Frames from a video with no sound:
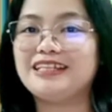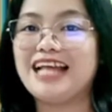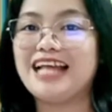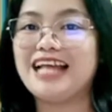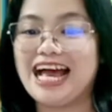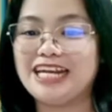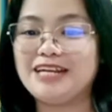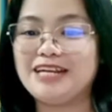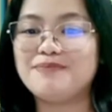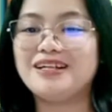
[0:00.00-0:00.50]

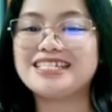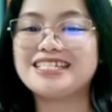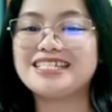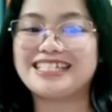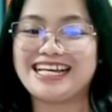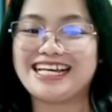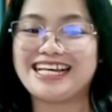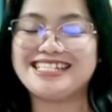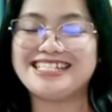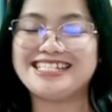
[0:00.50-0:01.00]
animal
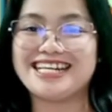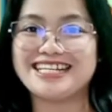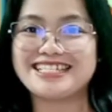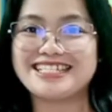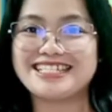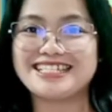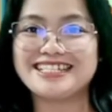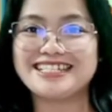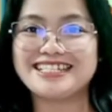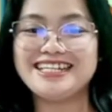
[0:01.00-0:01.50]

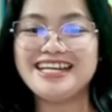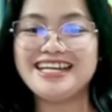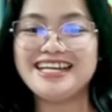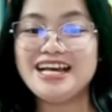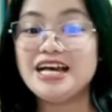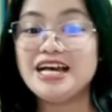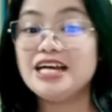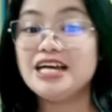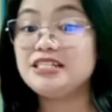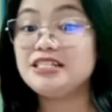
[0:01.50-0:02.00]
stages.
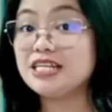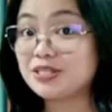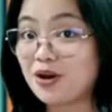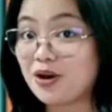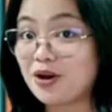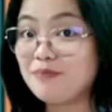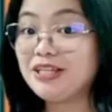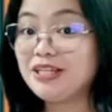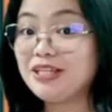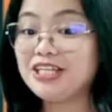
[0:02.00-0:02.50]
Just
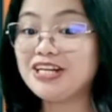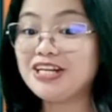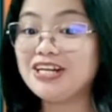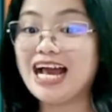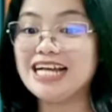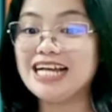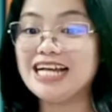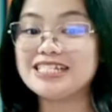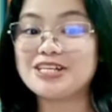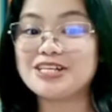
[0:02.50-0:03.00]
comment your
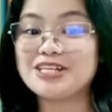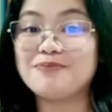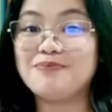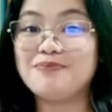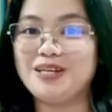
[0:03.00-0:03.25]
answer